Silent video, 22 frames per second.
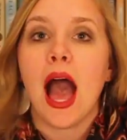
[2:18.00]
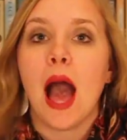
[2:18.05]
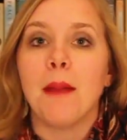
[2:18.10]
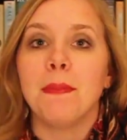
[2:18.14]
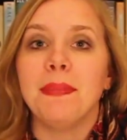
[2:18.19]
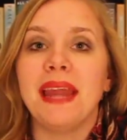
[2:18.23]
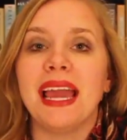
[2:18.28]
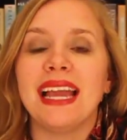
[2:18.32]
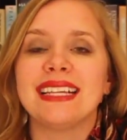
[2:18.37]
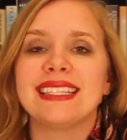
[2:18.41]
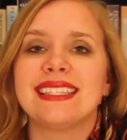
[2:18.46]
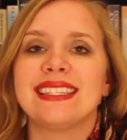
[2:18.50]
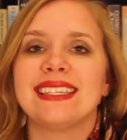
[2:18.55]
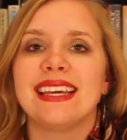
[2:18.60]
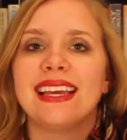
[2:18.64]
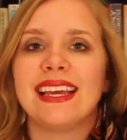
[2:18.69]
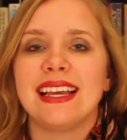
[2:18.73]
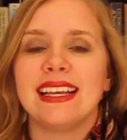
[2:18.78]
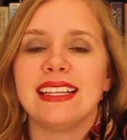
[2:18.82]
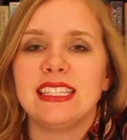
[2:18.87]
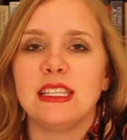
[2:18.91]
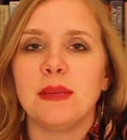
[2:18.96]
Up next,
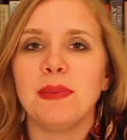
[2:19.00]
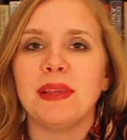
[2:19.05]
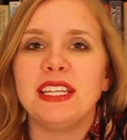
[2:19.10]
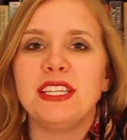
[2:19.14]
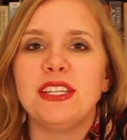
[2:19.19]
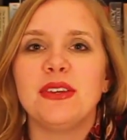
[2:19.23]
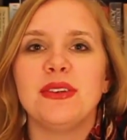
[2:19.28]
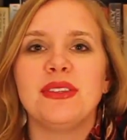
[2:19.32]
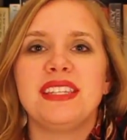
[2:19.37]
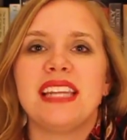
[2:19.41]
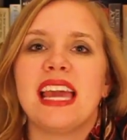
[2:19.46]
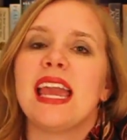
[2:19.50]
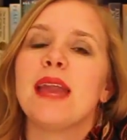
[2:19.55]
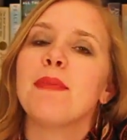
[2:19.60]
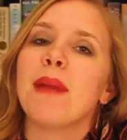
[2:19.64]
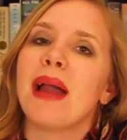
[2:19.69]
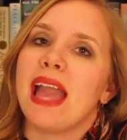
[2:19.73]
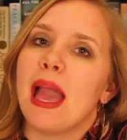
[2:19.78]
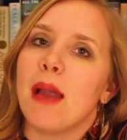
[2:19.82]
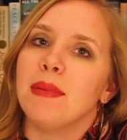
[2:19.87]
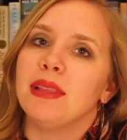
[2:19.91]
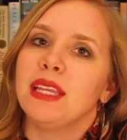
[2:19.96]
Simply Tuesday by
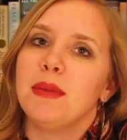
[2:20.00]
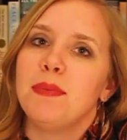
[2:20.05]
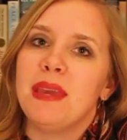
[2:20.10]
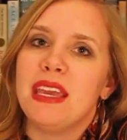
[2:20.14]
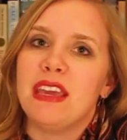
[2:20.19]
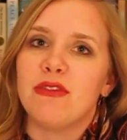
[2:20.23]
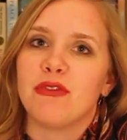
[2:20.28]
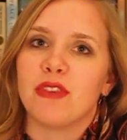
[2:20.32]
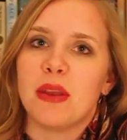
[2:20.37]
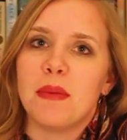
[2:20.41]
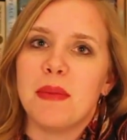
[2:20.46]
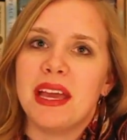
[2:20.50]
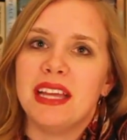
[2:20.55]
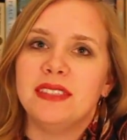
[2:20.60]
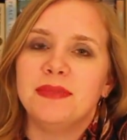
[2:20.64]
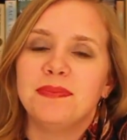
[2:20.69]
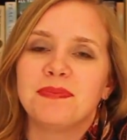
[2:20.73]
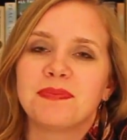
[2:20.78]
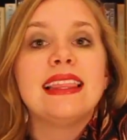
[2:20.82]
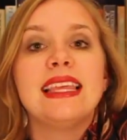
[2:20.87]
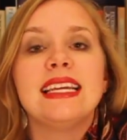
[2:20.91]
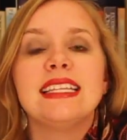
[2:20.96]
Emily P.
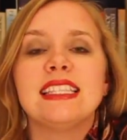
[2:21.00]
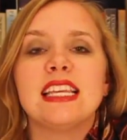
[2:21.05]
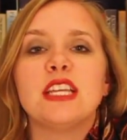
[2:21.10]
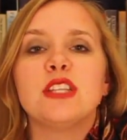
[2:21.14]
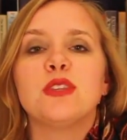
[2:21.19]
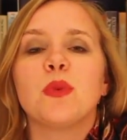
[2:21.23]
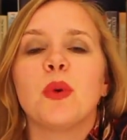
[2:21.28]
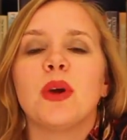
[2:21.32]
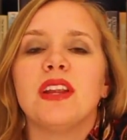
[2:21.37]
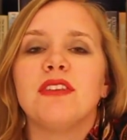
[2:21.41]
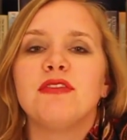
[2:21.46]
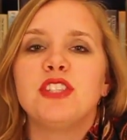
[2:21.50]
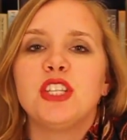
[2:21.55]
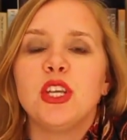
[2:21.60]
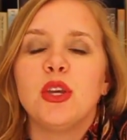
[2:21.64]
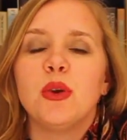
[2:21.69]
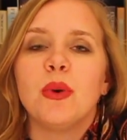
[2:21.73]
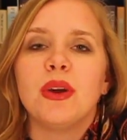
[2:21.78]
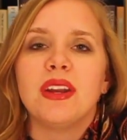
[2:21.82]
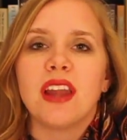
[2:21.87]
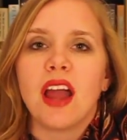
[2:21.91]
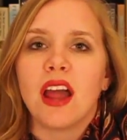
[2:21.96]
Freeman. This is one of
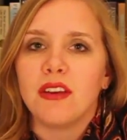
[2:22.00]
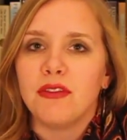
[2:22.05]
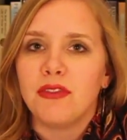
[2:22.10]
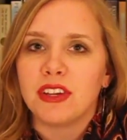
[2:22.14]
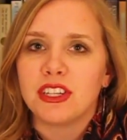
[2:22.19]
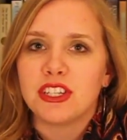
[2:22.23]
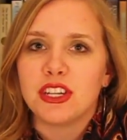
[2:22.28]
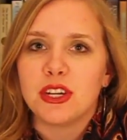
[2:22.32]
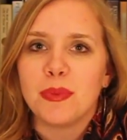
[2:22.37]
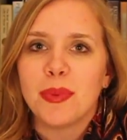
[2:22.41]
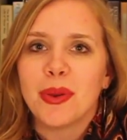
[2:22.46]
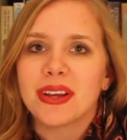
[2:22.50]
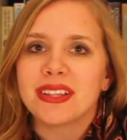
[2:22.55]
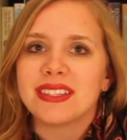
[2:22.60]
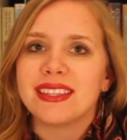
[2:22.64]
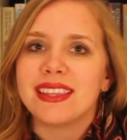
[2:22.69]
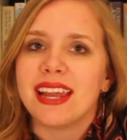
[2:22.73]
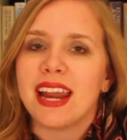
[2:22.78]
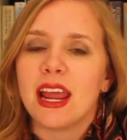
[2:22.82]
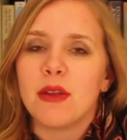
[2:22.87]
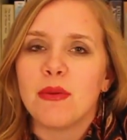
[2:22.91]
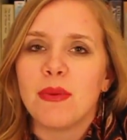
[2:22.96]
2 nonfiction books
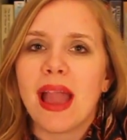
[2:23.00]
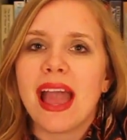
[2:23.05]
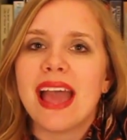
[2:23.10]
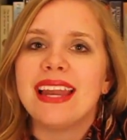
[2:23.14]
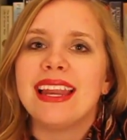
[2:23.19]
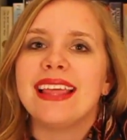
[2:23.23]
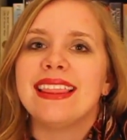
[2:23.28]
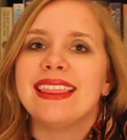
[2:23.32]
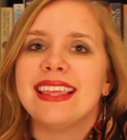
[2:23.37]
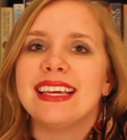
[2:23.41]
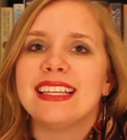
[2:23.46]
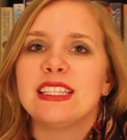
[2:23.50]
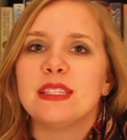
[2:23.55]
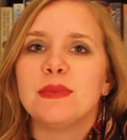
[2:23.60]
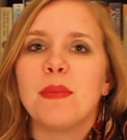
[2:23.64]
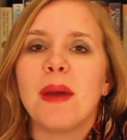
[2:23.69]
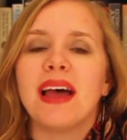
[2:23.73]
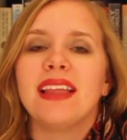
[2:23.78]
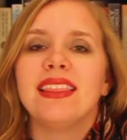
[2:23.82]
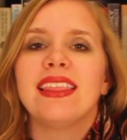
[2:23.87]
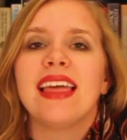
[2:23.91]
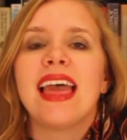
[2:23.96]
that I read this
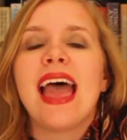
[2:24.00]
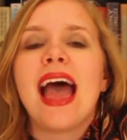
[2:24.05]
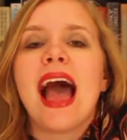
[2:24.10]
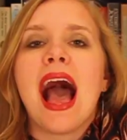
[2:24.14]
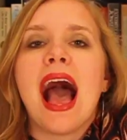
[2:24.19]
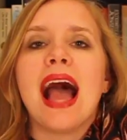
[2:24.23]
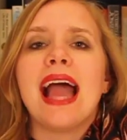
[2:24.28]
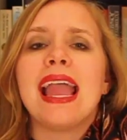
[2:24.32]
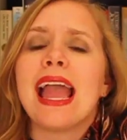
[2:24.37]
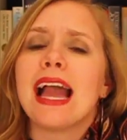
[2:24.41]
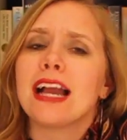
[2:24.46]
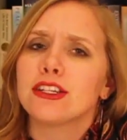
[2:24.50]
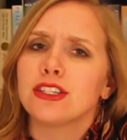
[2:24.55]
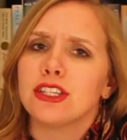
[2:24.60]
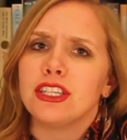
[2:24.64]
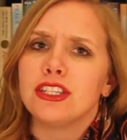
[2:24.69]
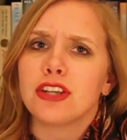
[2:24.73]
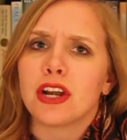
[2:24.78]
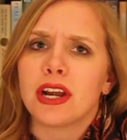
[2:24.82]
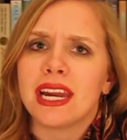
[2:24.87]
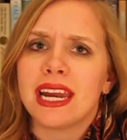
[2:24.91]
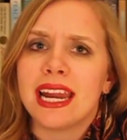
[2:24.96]
month. I actually
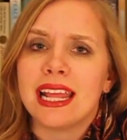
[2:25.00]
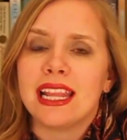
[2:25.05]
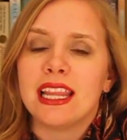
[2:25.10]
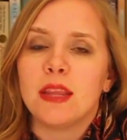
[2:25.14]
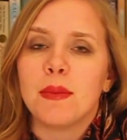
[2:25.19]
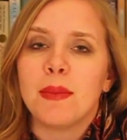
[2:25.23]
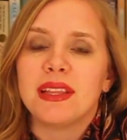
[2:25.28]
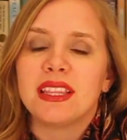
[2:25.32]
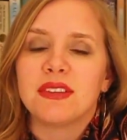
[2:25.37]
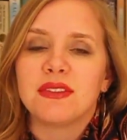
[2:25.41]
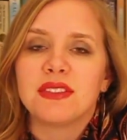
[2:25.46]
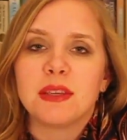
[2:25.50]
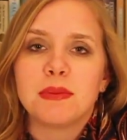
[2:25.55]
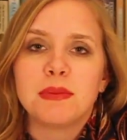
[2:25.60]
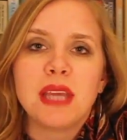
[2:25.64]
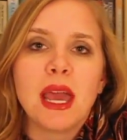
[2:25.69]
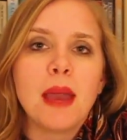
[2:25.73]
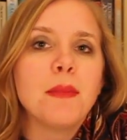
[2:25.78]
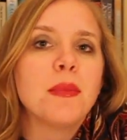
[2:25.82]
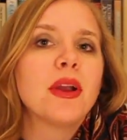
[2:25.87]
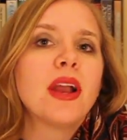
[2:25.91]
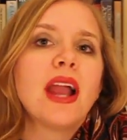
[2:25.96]
started in the month of
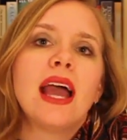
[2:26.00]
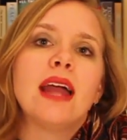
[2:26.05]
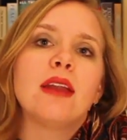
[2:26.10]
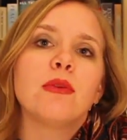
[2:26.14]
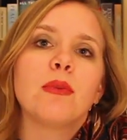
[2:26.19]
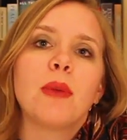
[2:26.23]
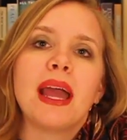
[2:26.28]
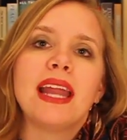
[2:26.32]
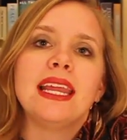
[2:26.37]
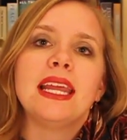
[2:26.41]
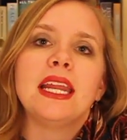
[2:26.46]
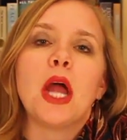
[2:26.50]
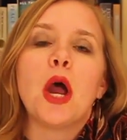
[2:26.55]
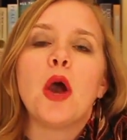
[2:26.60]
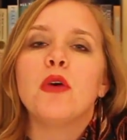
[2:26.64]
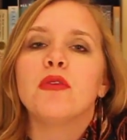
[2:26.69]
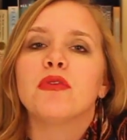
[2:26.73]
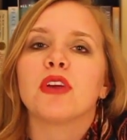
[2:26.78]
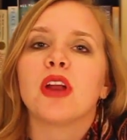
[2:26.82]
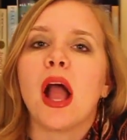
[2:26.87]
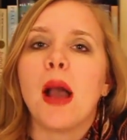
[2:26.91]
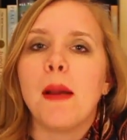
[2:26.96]
September and read it
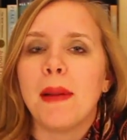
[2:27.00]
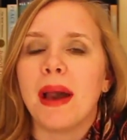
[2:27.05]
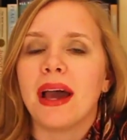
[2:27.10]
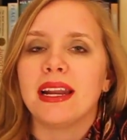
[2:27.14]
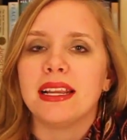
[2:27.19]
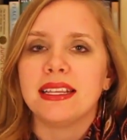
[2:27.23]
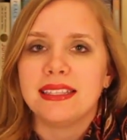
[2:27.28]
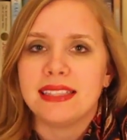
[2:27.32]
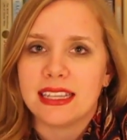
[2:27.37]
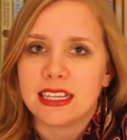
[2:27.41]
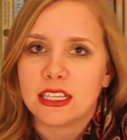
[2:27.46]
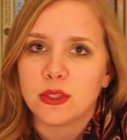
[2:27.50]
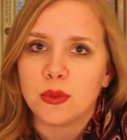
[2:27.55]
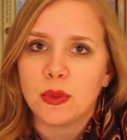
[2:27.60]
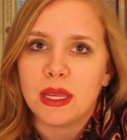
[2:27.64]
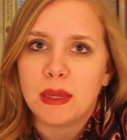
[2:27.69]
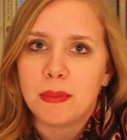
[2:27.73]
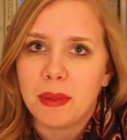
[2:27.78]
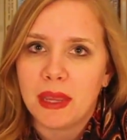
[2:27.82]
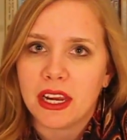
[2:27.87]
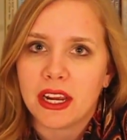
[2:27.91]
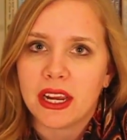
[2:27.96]
over about a
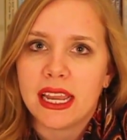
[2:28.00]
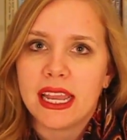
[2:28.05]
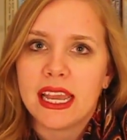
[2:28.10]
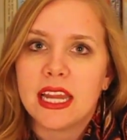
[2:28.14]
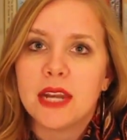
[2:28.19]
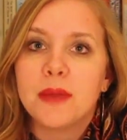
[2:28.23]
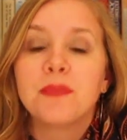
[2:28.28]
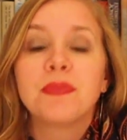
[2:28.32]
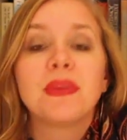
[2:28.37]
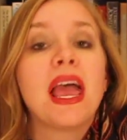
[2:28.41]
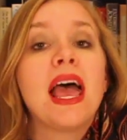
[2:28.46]
6-week period.